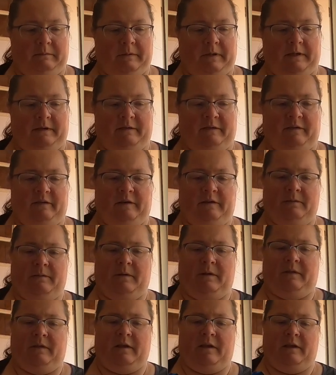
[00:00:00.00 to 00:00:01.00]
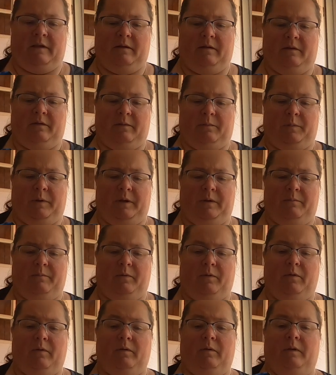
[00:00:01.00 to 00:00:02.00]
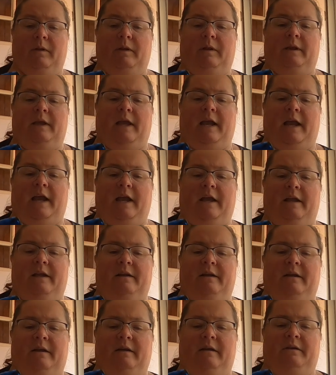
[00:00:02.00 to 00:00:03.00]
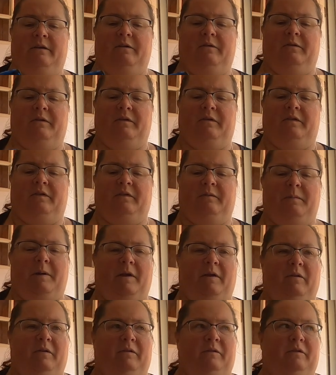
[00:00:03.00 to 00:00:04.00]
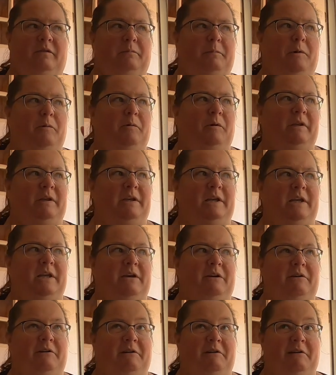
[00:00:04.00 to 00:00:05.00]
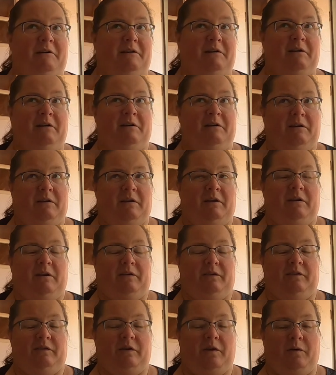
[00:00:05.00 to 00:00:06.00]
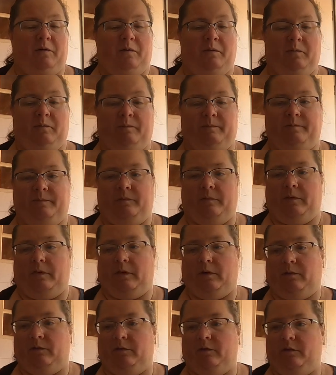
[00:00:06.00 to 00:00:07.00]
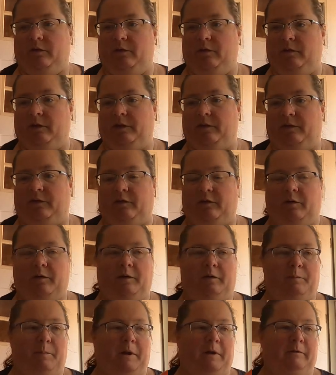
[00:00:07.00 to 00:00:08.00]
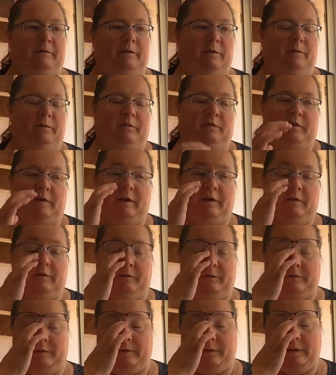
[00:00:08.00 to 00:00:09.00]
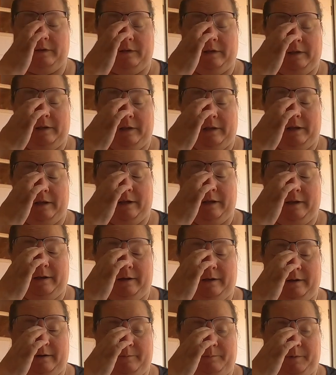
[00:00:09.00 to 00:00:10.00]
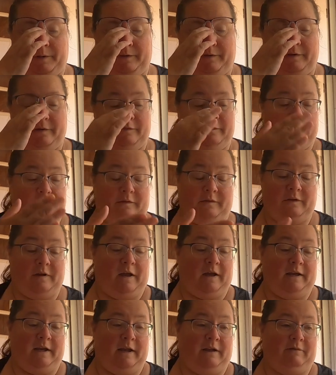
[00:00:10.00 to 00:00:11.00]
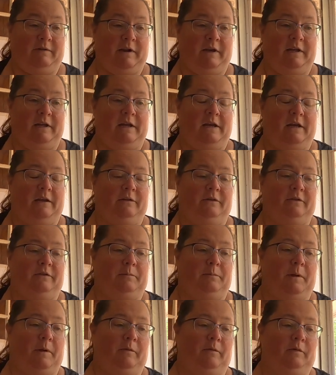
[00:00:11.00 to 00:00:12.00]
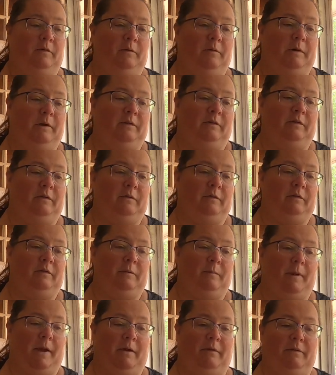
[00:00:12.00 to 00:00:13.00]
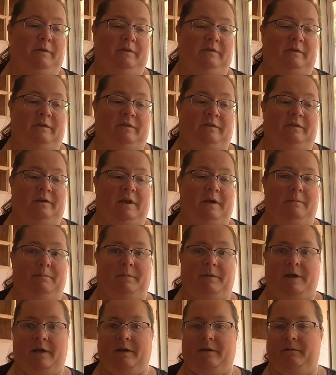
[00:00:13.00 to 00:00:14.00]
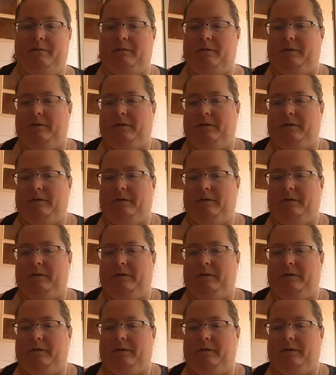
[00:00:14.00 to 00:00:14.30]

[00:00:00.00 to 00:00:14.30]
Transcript: it seemed the people had, you could smell smoke in the air. So I was a little concerned about those sales. But this does not have any kind of smell to it. So somehow this escaped that.